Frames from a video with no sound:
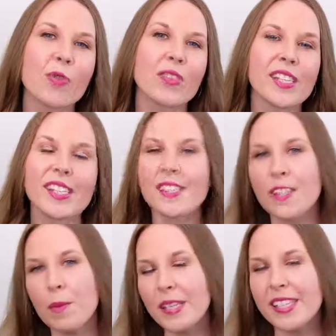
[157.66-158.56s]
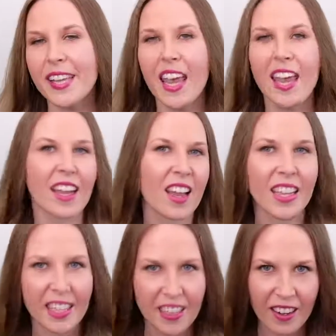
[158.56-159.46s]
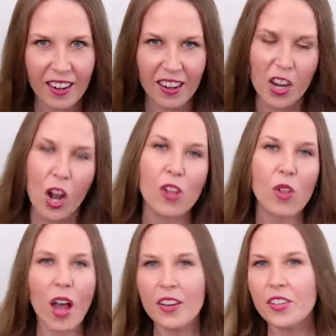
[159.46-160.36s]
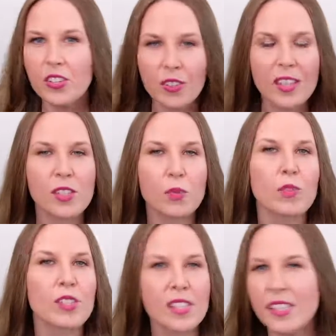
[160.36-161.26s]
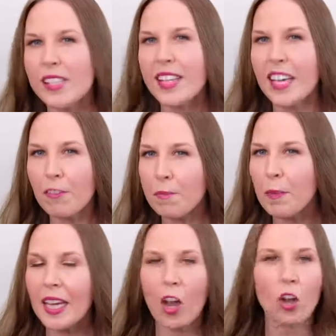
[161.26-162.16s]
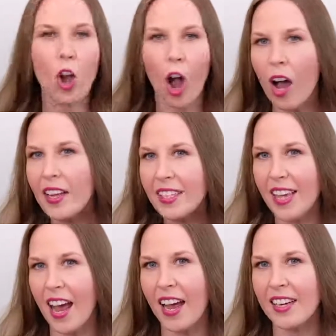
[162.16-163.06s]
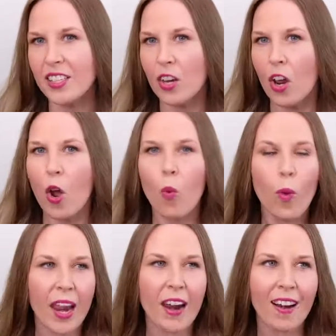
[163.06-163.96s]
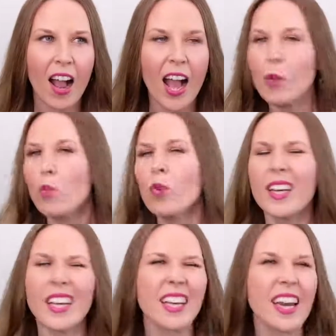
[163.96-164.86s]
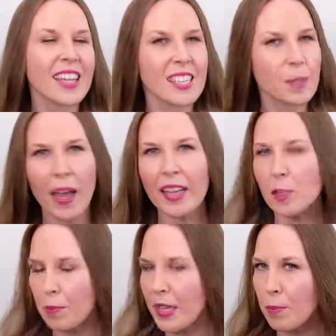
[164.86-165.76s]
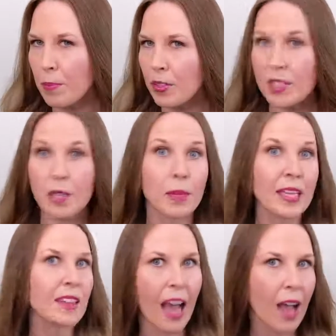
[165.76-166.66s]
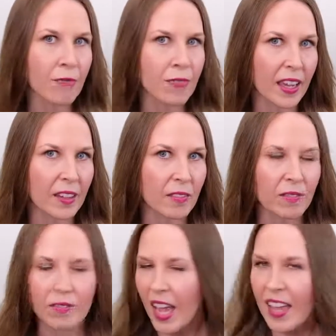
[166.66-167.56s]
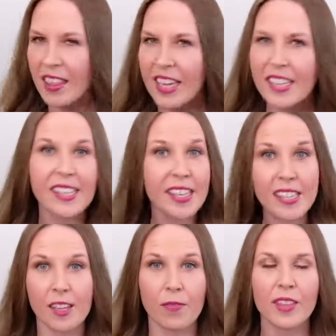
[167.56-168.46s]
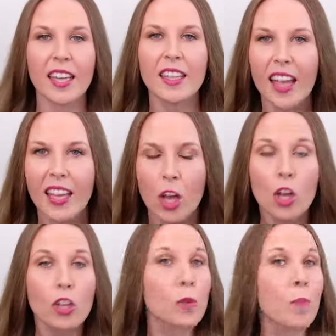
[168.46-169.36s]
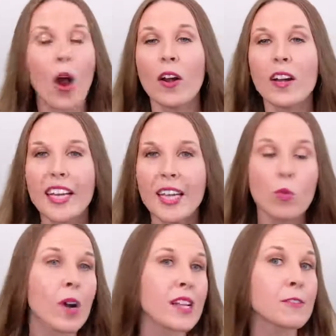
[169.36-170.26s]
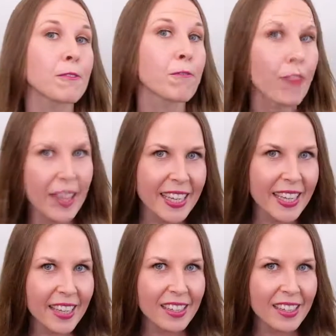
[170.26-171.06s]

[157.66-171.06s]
this is the mistake I hear. A lot of students will give me a context where I wouldn't expect people to be laughing. And they say something like, the party was funny,